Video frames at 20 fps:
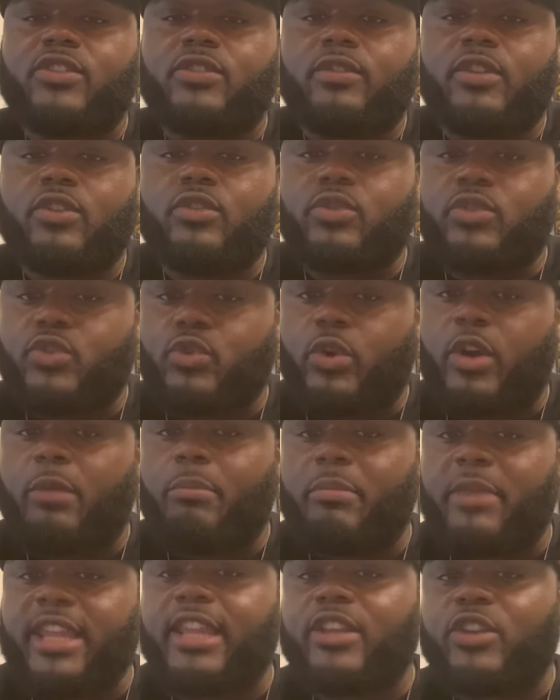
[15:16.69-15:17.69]
you enjoy
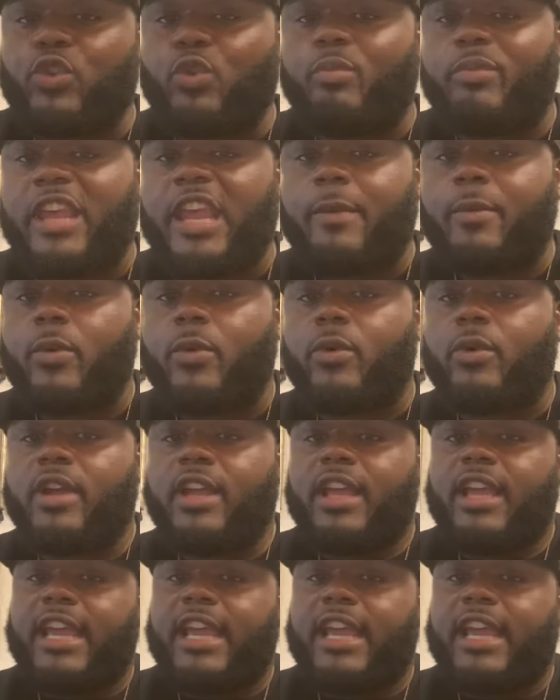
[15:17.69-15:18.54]
meeting new people